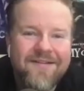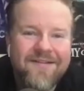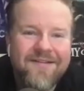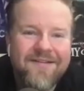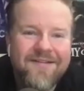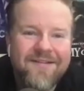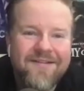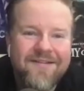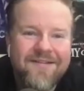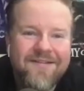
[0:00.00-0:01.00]

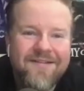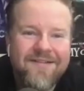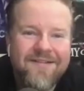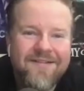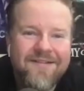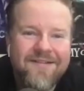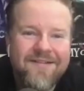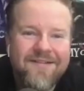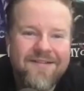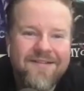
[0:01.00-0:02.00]

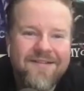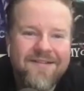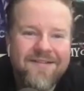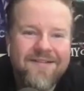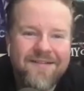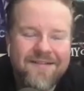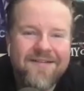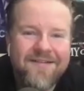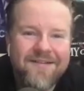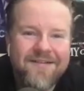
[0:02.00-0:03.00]

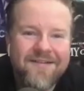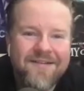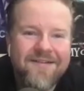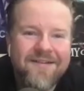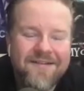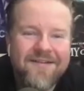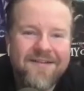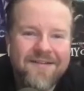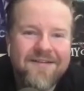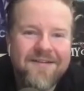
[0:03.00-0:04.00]

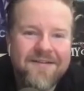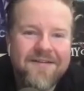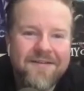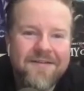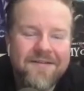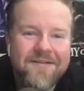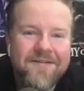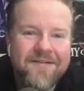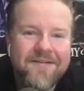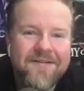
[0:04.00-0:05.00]

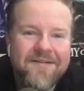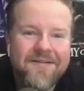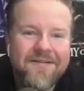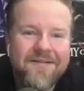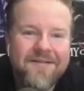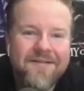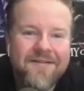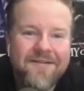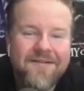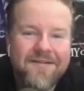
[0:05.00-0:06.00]

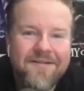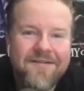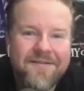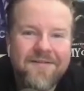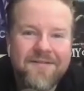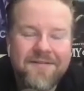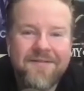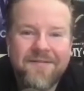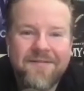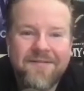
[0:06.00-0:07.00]

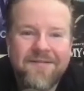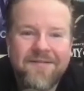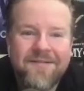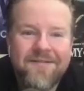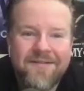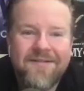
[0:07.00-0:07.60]
[no speech]